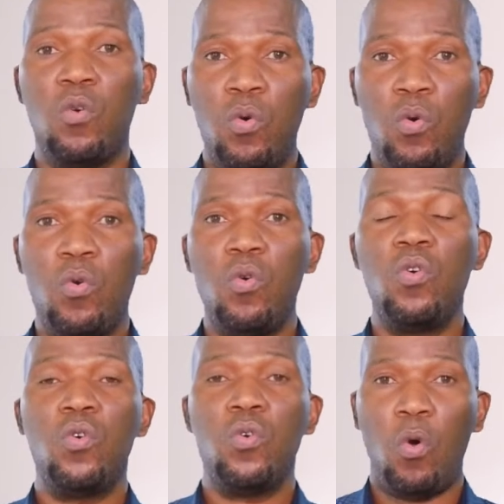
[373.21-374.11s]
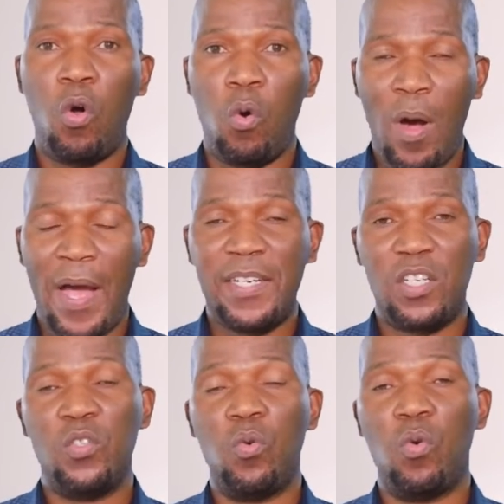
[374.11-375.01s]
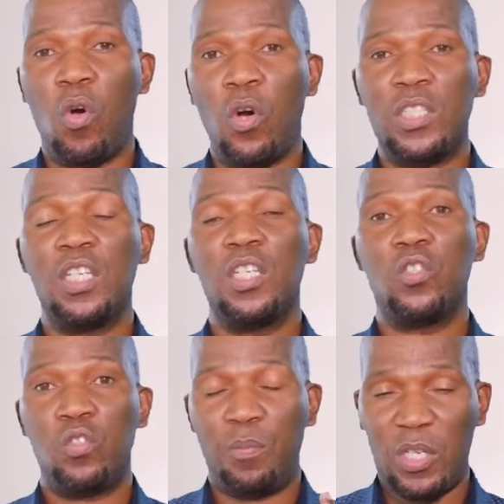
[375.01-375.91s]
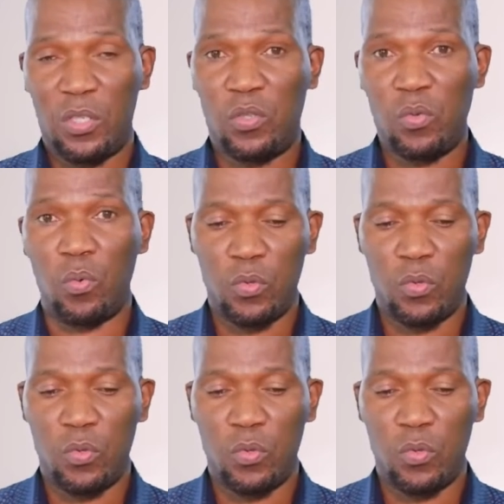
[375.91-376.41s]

who or what you ought to pursue.